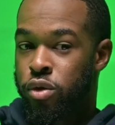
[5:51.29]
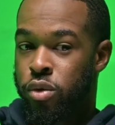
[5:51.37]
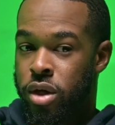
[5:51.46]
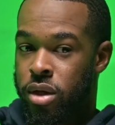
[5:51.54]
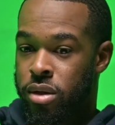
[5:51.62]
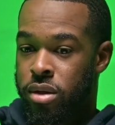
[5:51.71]
You
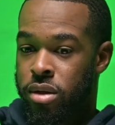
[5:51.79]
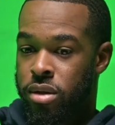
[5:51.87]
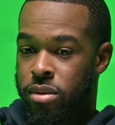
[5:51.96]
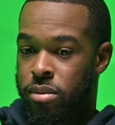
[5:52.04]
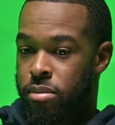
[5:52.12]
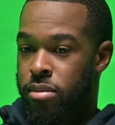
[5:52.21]
can
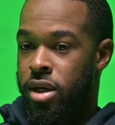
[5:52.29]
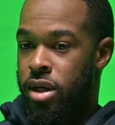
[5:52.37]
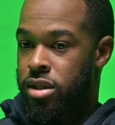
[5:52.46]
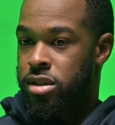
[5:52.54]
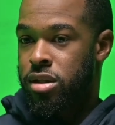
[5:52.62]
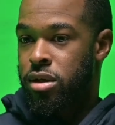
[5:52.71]

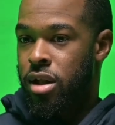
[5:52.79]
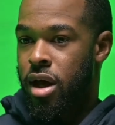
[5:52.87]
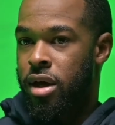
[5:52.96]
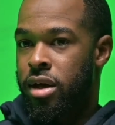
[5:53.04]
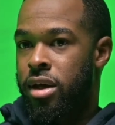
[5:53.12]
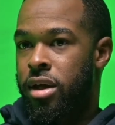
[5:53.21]
mix. So
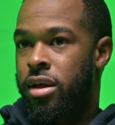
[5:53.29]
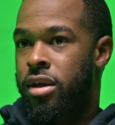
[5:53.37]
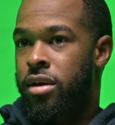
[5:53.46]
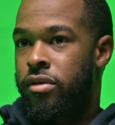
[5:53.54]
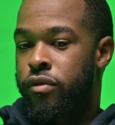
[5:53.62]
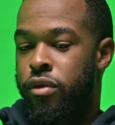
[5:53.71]
like
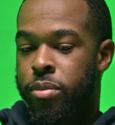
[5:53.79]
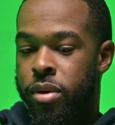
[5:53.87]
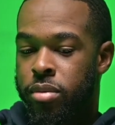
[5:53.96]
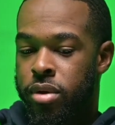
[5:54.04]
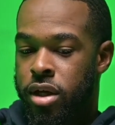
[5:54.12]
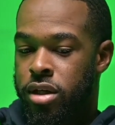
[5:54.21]
for
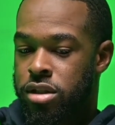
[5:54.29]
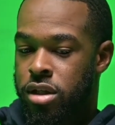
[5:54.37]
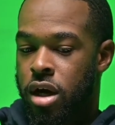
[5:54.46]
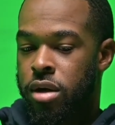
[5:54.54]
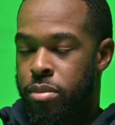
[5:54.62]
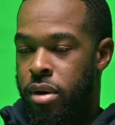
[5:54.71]
people that are
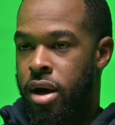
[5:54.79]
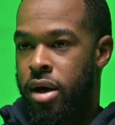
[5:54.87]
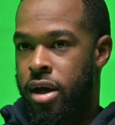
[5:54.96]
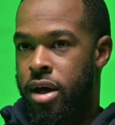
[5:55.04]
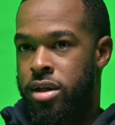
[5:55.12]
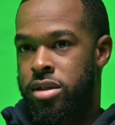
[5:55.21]
starting
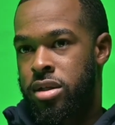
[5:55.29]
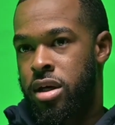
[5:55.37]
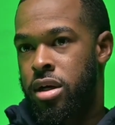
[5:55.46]
podcasts,